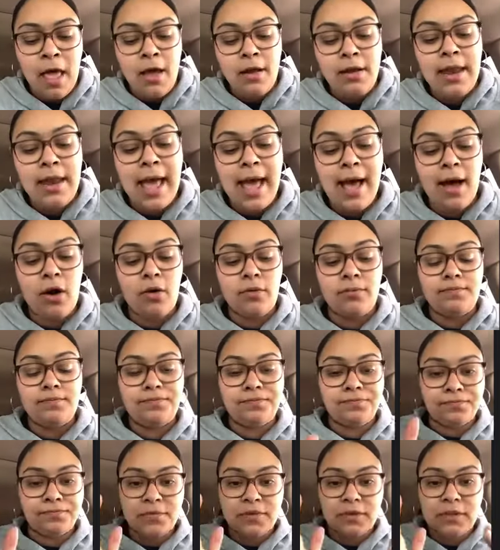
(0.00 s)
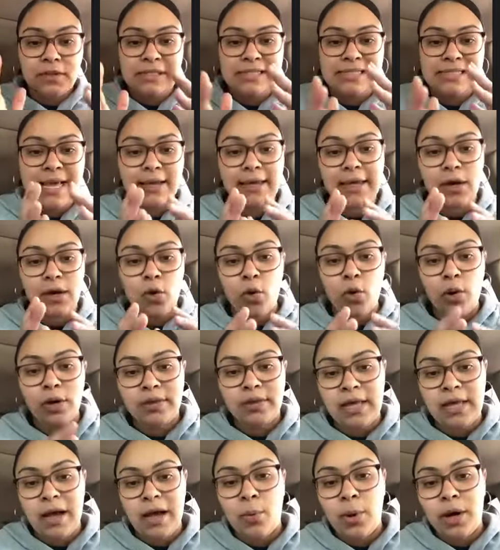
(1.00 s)
Now, second core
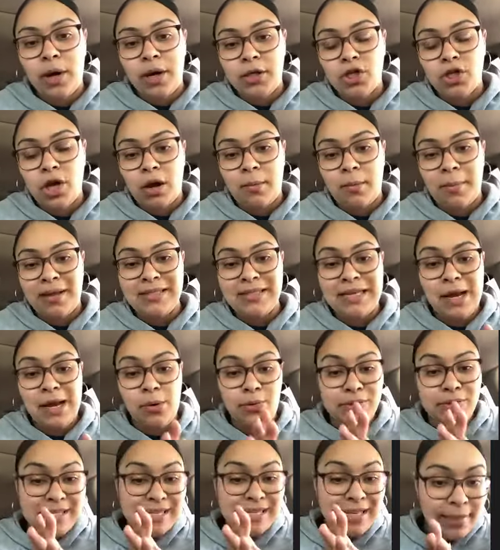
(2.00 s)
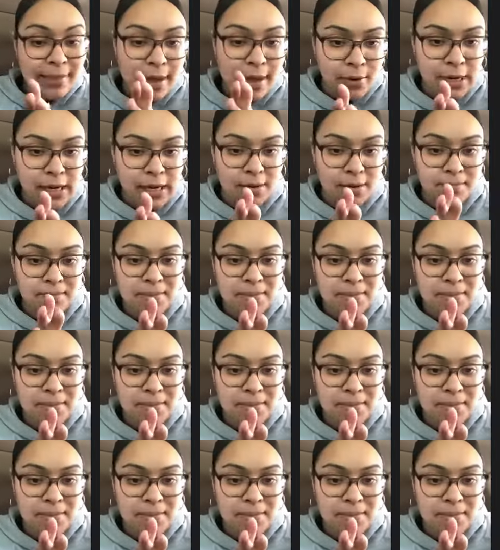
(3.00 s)
thing I wanted to talk about today was clarity